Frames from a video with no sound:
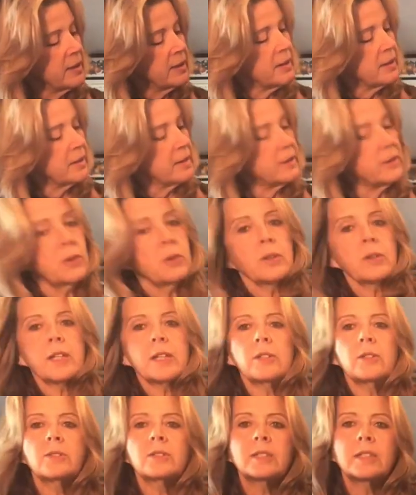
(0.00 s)
So
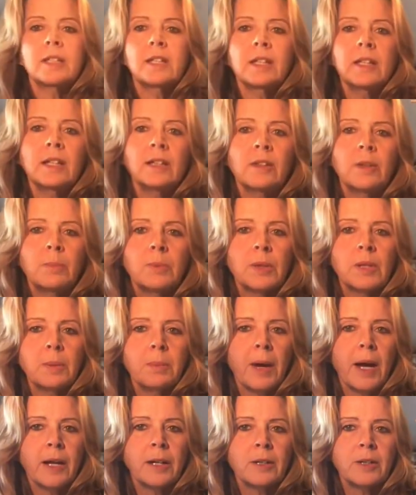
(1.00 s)
can you see the pretty
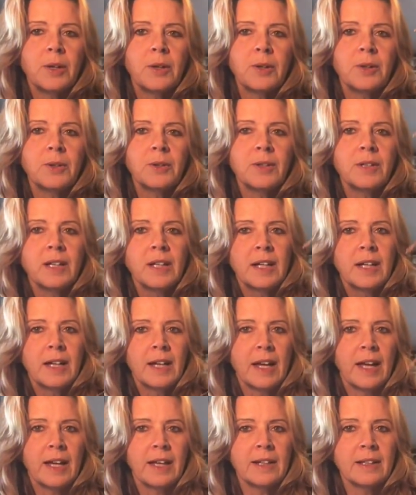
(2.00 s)
pine cone?
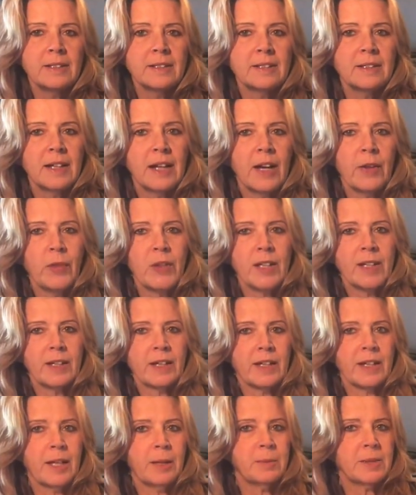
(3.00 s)
And I think
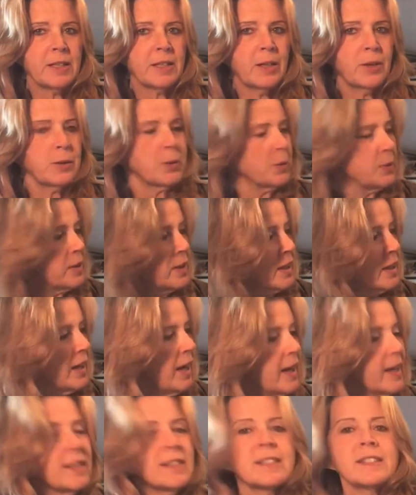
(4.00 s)
that came together really
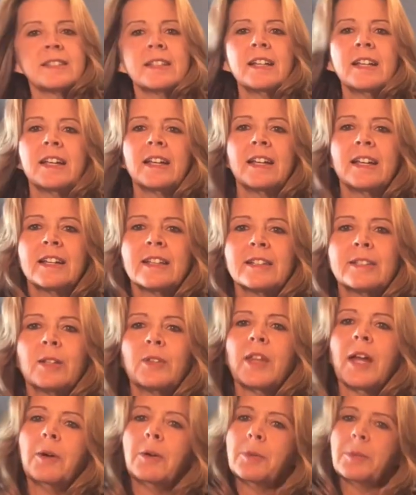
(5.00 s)
nice. So
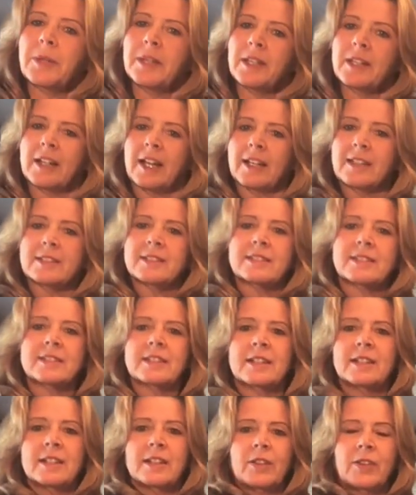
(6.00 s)
that would be a nice
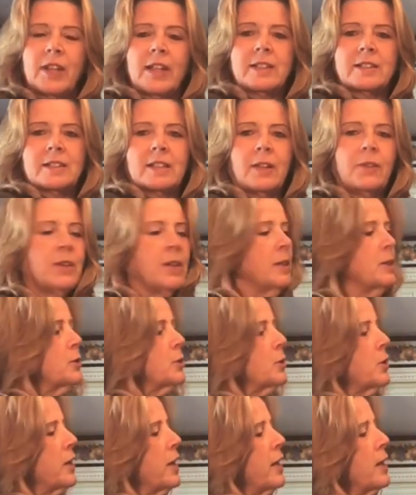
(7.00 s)
Thanksgiving
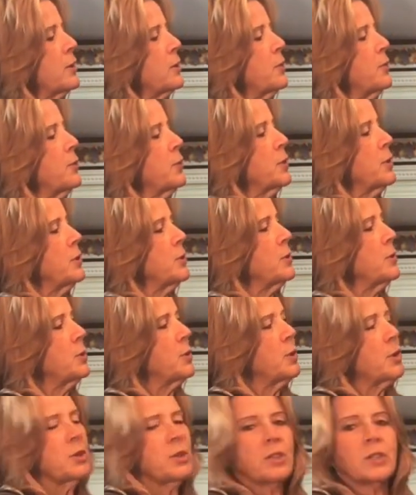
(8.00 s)
door hanger for you,
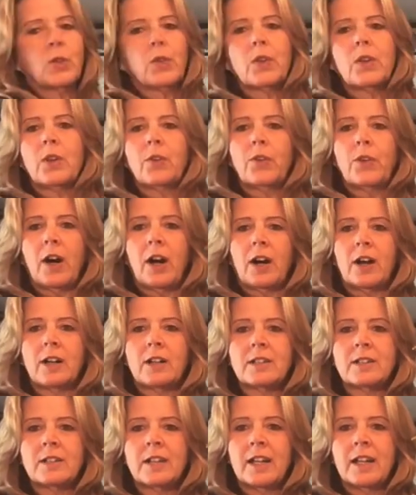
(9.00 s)
or just for the
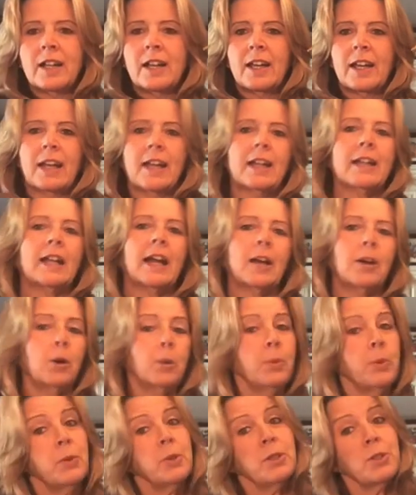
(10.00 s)
fall. And I
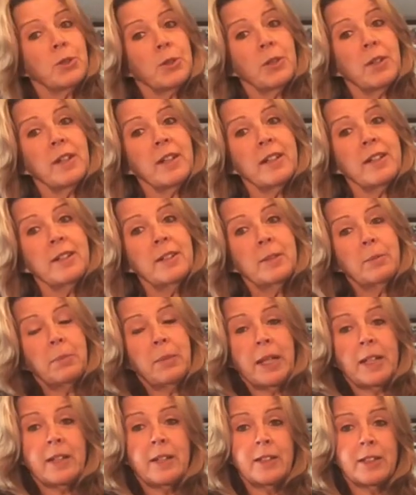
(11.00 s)
hope you enjoyed
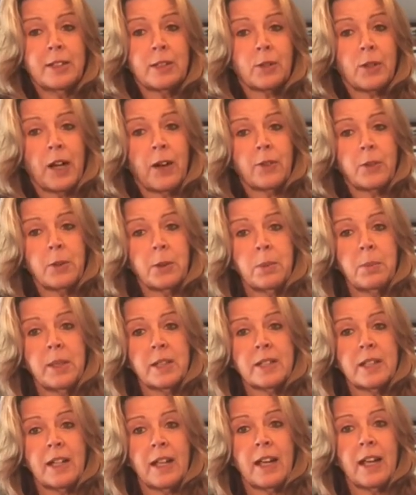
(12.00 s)
making this craft with me
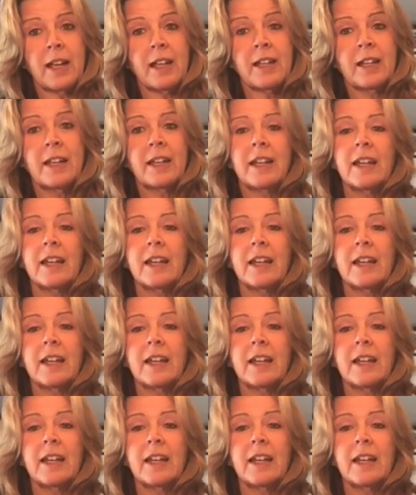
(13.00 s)
today.